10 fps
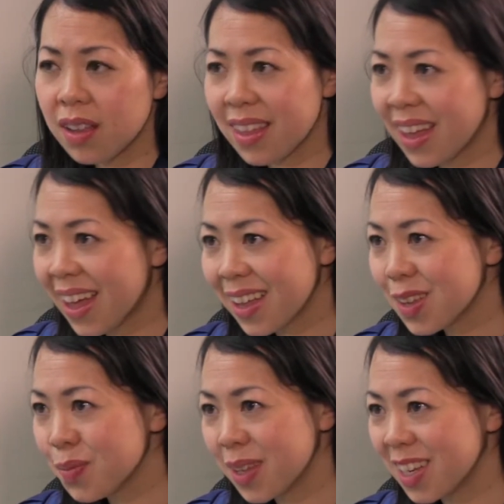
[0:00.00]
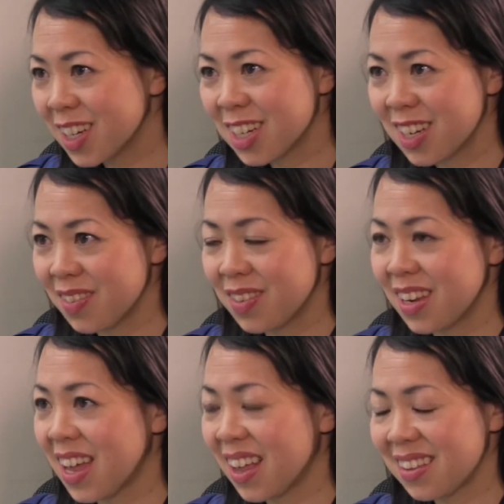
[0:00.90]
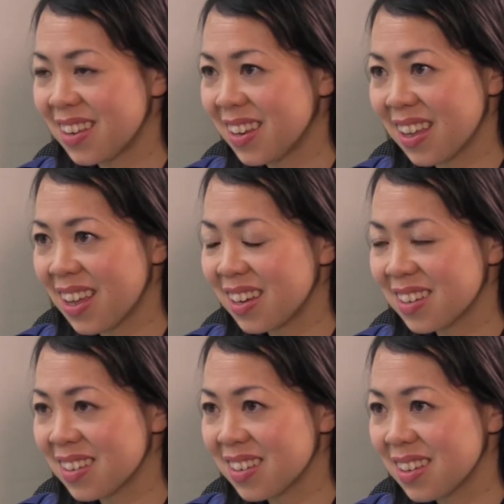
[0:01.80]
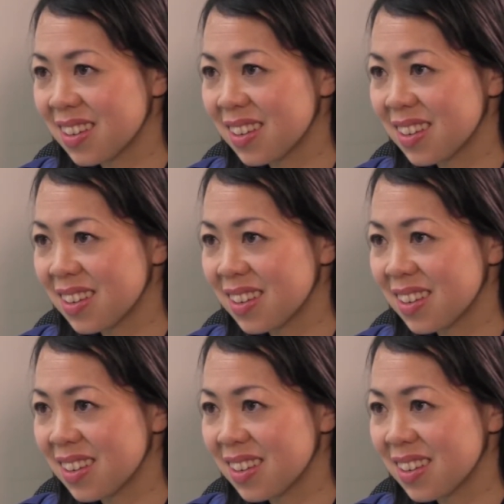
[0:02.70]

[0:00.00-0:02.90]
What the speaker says: why there has been a shift in asset allocation?